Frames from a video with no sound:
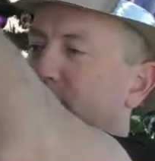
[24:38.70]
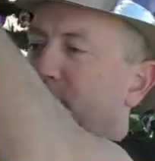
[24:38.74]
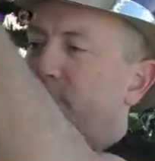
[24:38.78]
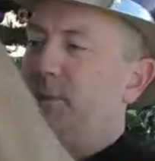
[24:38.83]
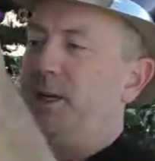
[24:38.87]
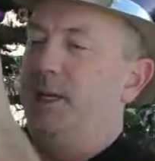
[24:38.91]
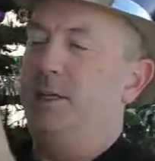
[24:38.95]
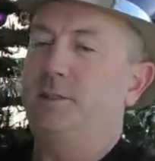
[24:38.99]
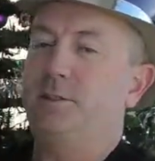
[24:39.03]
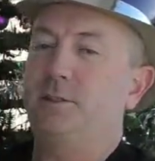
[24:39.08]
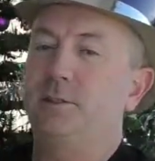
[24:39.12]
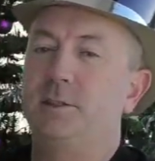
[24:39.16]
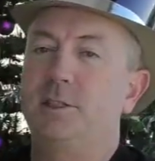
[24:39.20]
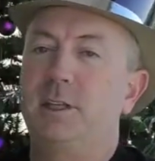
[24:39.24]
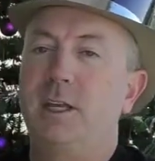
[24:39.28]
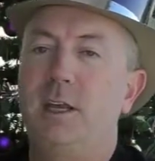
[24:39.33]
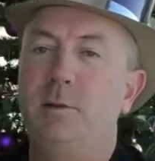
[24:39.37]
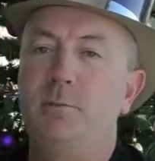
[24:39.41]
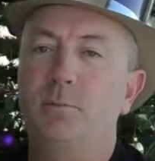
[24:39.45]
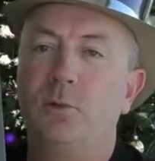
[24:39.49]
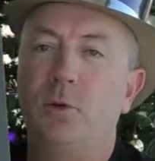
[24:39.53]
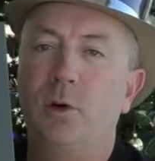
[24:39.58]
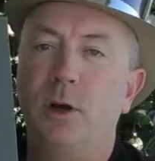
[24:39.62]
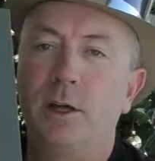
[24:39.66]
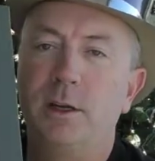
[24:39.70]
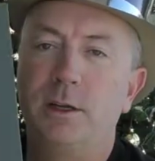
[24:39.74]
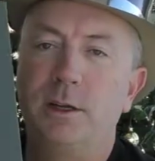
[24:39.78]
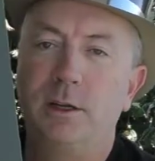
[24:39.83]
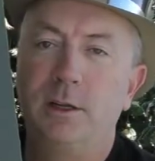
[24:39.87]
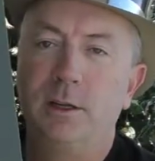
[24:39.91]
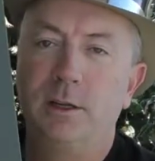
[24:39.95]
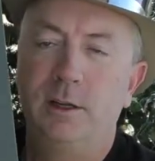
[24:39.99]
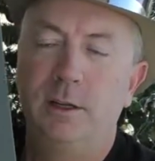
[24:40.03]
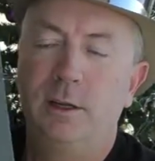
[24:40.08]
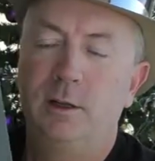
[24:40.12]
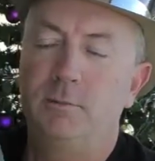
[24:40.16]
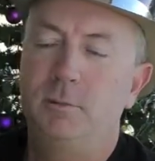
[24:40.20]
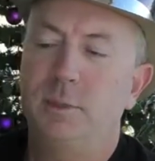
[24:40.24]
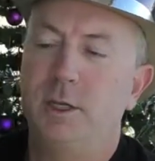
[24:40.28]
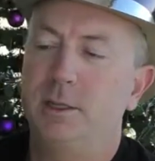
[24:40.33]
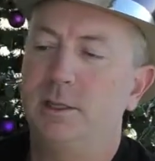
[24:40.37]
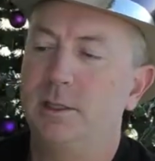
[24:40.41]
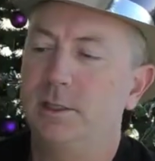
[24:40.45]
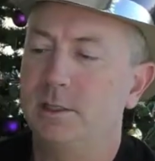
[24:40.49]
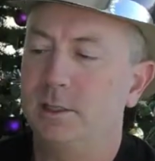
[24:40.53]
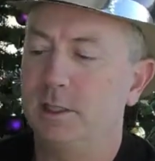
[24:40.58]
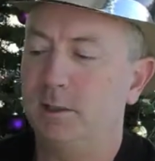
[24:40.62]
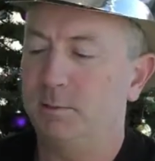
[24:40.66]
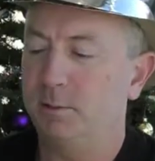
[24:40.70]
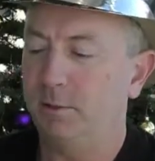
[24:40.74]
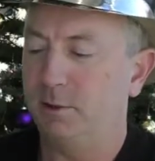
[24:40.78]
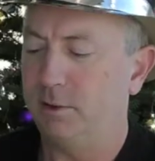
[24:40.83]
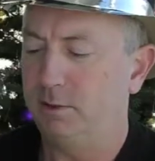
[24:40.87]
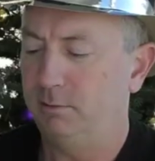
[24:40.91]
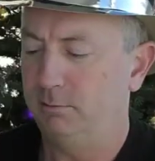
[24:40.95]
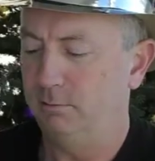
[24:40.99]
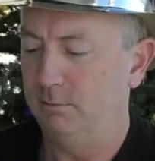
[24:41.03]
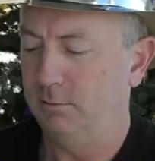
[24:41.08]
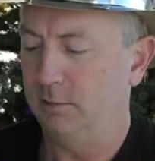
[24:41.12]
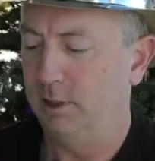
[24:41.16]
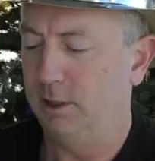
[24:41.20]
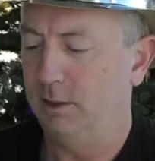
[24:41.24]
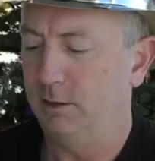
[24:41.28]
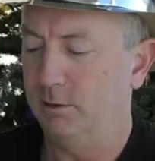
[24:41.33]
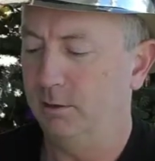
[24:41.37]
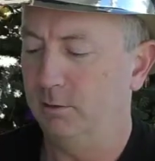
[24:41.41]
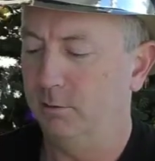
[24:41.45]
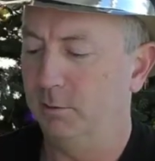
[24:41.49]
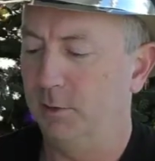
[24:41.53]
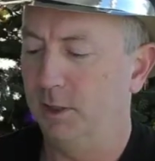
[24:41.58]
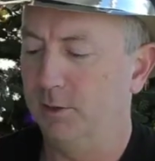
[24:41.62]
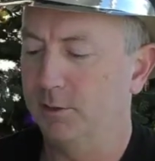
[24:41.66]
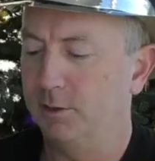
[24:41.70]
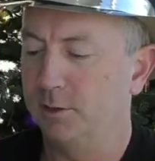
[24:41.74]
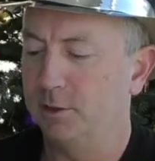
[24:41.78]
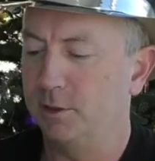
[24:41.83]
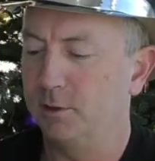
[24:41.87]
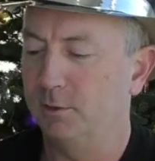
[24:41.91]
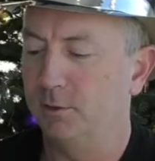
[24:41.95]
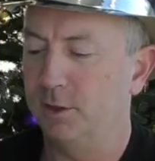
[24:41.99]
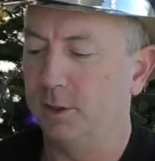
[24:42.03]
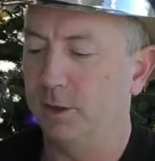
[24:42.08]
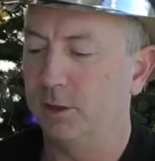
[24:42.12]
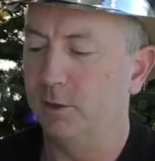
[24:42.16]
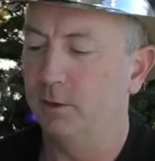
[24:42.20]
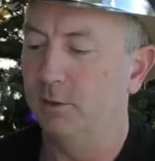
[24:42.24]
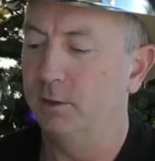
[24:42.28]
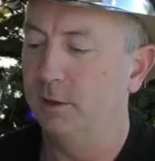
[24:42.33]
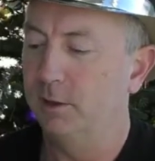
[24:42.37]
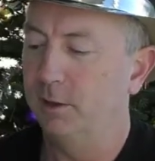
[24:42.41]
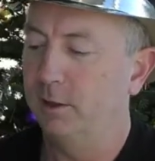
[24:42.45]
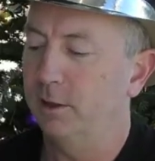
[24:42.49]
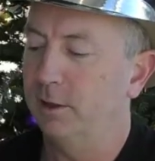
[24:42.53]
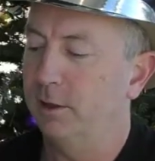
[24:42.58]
Masters Keep One. Picked this up, I don't know, a month or so ago.